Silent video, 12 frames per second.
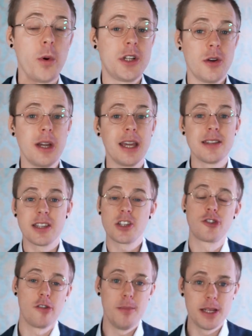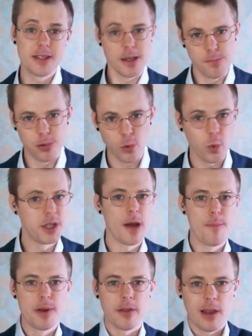we're doing is extremely simple. We're
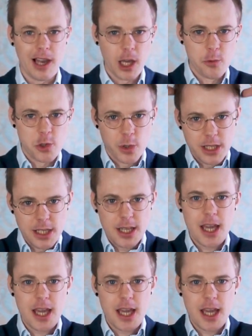dumping the language we need